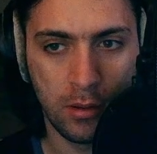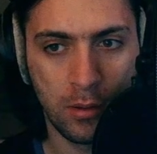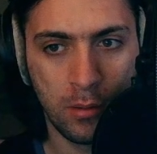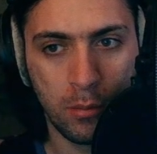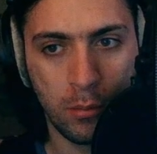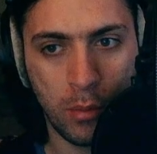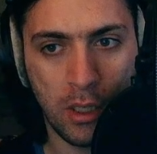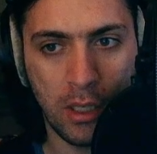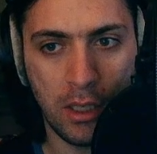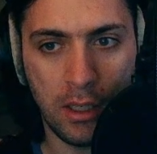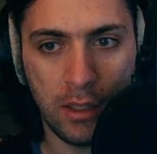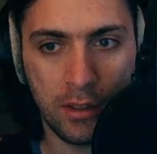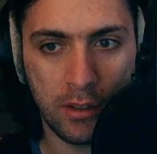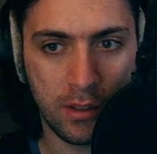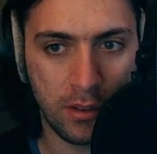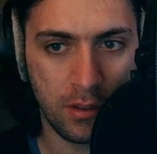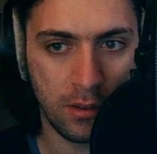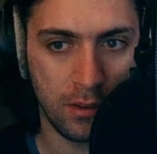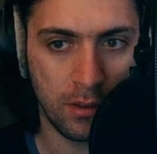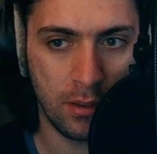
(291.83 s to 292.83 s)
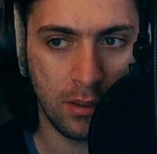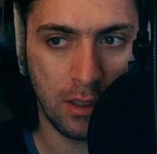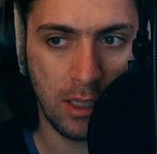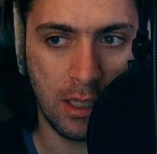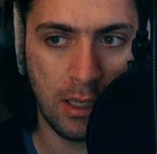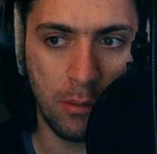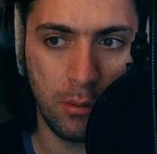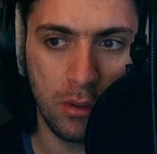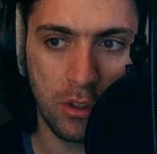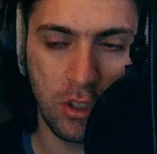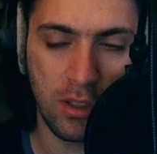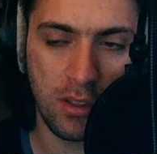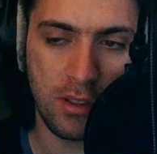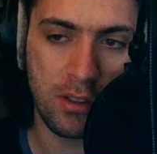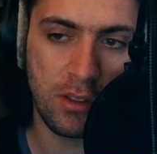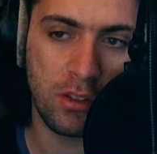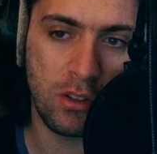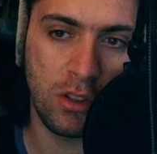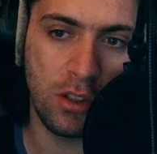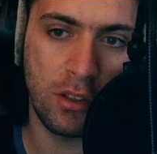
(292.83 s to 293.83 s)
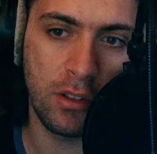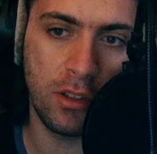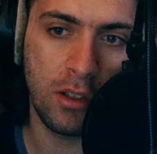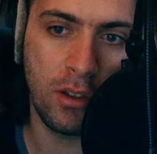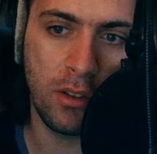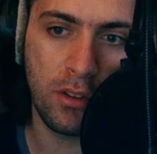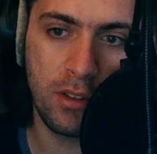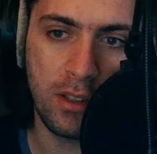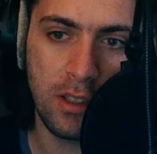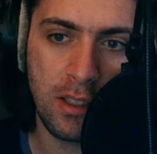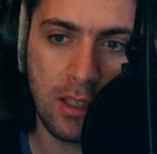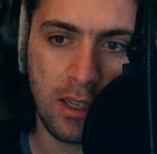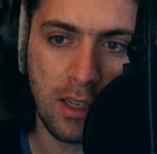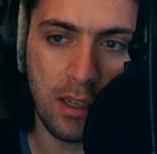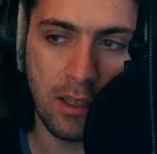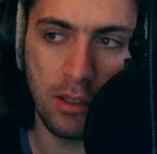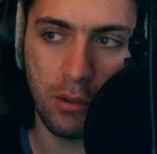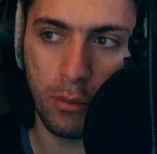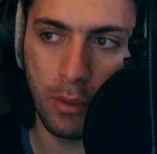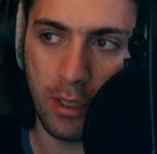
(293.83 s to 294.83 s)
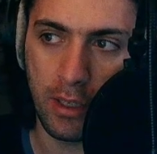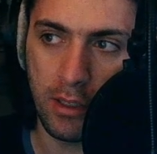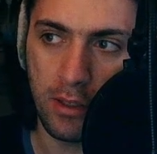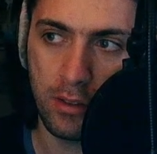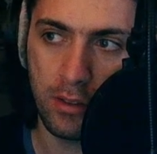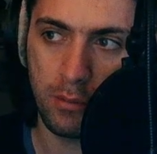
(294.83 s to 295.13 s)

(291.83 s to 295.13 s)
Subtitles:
but I will just turn on decay anyway.